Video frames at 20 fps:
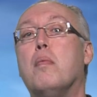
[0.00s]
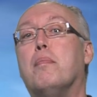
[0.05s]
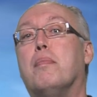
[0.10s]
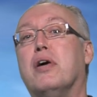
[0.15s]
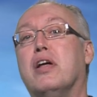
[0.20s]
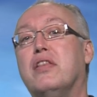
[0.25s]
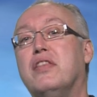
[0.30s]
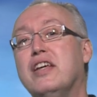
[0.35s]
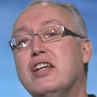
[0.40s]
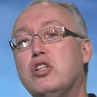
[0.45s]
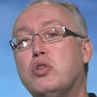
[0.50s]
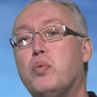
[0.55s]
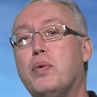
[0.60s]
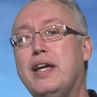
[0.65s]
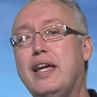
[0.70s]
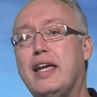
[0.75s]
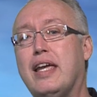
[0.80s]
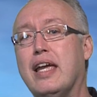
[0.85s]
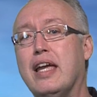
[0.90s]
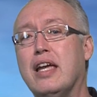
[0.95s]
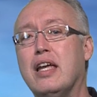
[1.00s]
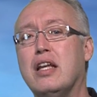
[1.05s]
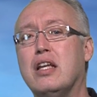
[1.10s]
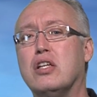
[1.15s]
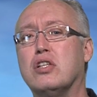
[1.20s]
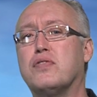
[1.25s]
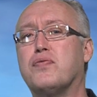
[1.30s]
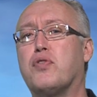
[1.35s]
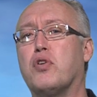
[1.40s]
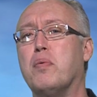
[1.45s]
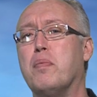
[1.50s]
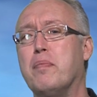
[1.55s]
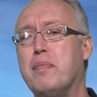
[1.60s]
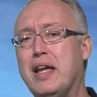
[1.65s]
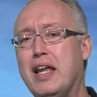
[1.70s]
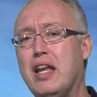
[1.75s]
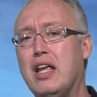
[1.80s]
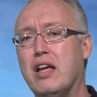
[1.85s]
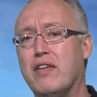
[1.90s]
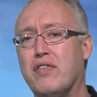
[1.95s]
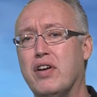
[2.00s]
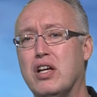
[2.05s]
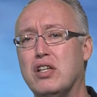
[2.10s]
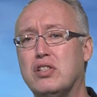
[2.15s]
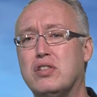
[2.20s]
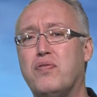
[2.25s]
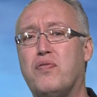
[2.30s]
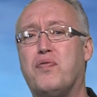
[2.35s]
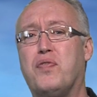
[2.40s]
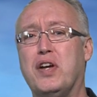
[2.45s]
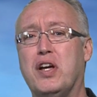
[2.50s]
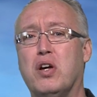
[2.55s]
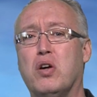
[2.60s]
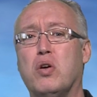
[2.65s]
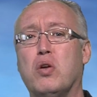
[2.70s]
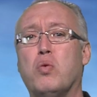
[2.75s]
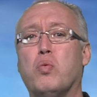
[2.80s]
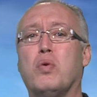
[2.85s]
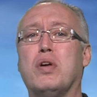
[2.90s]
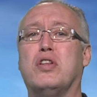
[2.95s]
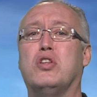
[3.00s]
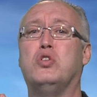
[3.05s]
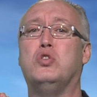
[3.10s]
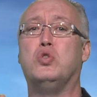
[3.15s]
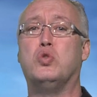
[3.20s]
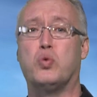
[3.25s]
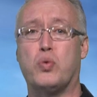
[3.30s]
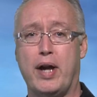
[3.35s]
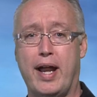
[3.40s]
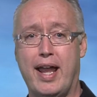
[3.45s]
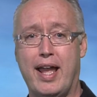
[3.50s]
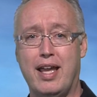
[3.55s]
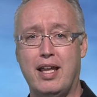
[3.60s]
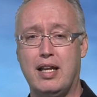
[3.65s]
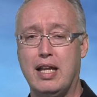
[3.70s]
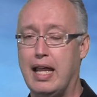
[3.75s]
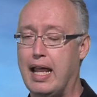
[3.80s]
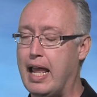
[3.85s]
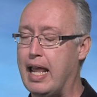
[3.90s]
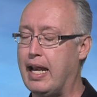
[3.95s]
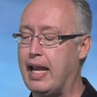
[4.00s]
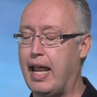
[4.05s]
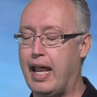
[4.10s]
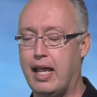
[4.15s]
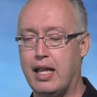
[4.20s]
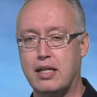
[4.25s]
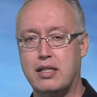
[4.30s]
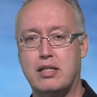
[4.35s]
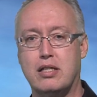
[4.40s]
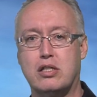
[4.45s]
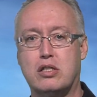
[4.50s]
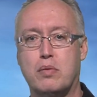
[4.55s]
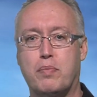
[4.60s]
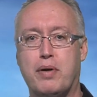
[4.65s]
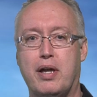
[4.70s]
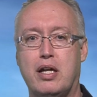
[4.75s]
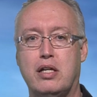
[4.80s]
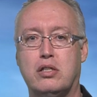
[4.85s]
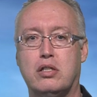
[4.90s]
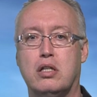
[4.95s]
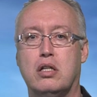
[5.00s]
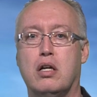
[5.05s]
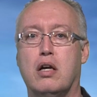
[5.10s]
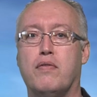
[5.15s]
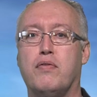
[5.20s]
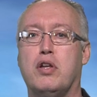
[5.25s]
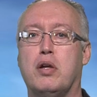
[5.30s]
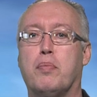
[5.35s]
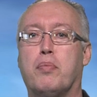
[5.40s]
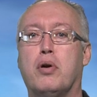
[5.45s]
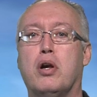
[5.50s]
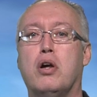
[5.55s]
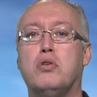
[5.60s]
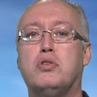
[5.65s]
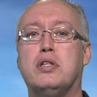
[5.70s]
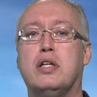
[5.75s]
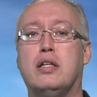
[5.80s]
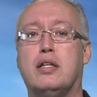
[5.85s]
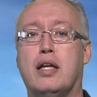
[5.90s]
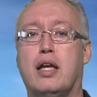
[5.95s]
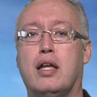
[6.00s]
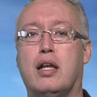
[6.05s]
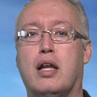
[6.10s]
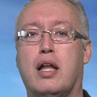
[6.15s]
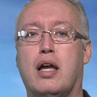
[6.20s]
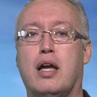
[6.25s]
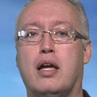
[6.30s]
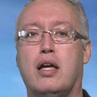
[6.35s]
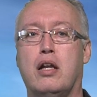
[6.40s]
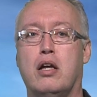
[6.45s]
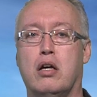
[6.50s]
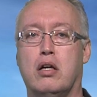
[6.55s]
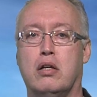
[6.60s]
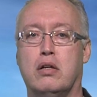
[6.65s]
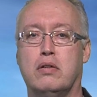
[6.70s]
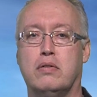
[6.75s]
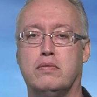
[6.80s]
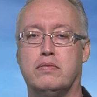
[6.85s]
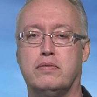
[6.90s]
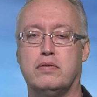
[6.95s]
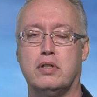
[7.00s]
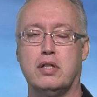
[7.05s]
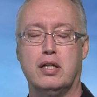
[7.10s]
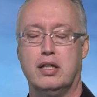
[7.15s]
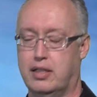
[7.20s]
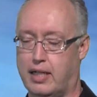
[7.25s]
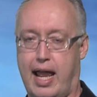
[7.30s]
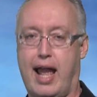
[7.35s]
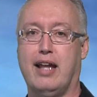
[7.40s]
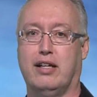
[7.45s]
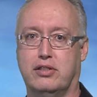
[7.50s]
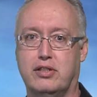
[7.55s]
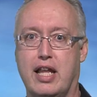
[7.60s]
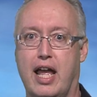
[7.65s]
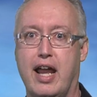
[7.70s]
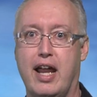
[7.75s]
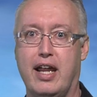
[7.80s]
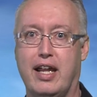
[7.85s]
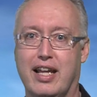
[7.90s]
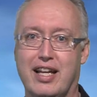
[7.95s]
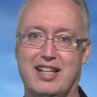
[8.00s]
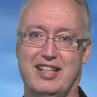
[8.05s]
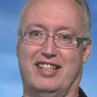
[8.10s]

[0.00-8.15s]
But this weekend is for many of us filled with dread and anticipation of the approaching deadline of tax day.